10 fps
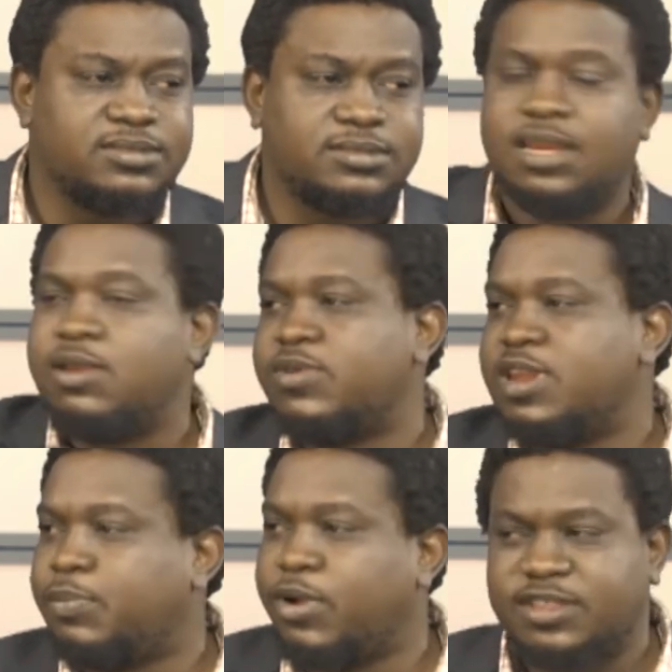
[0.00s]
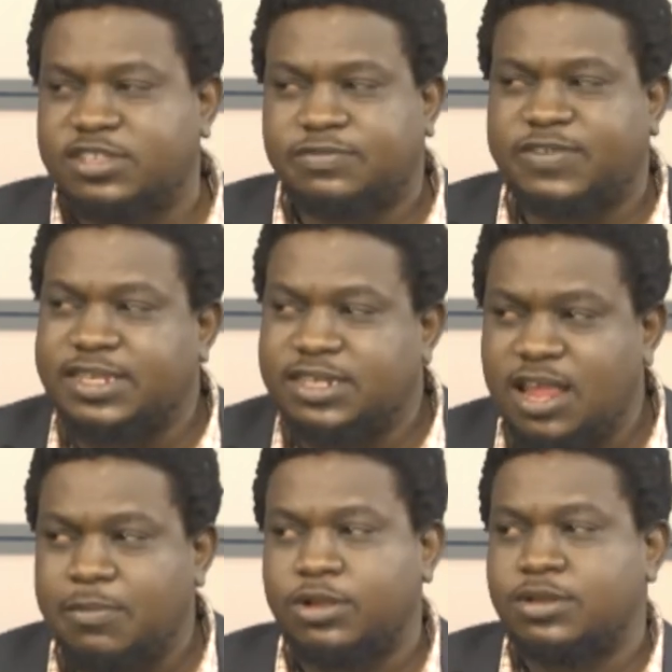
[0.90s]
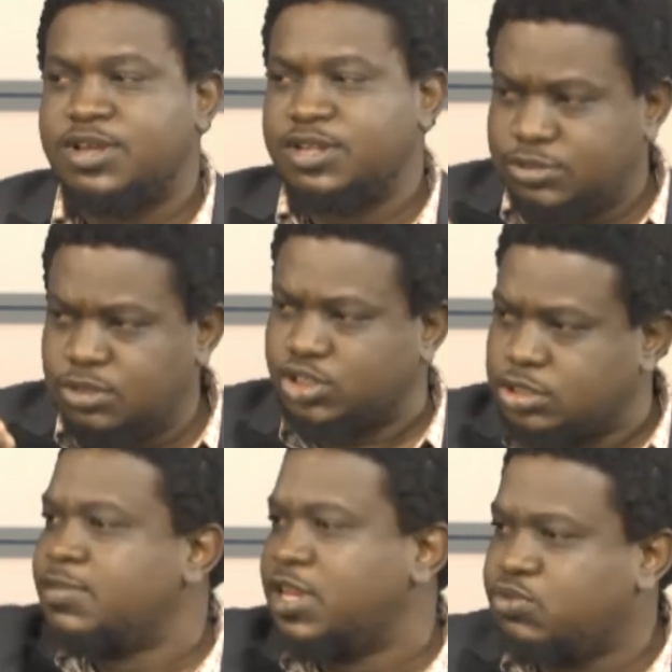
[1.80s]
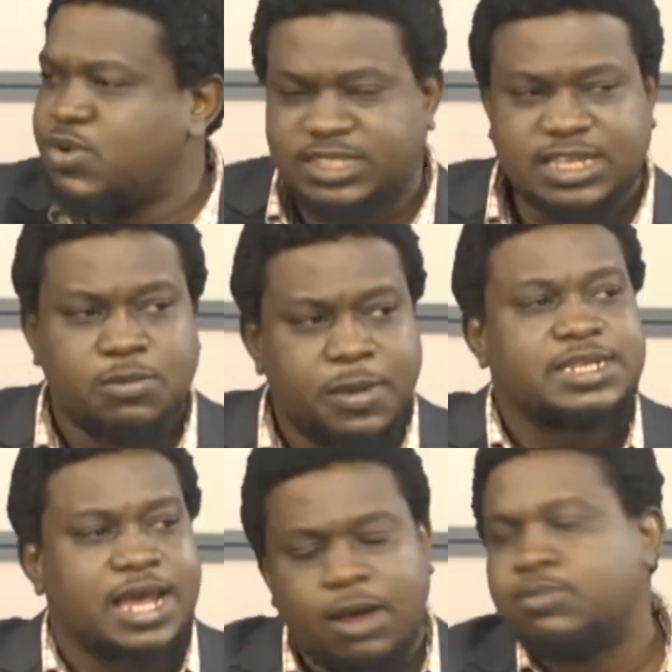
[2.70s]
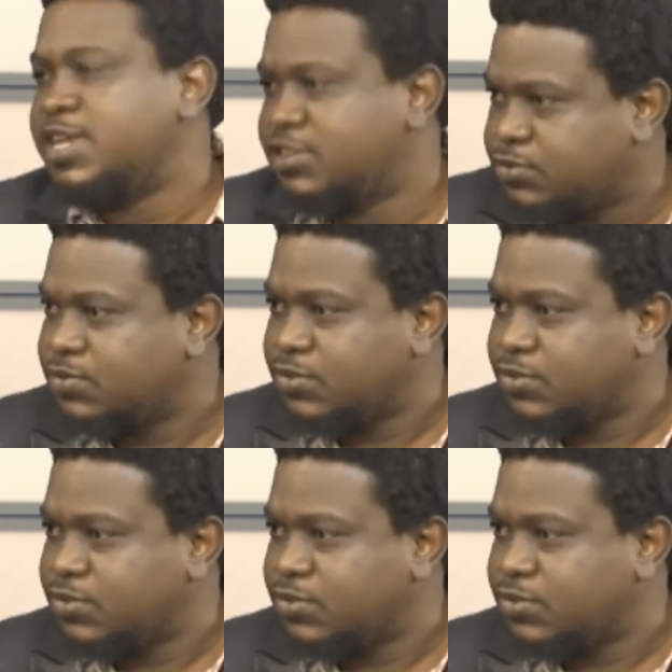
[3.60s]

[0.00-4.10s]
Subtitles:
dealing with the politics of ideology, but to some little extent, no matter how little.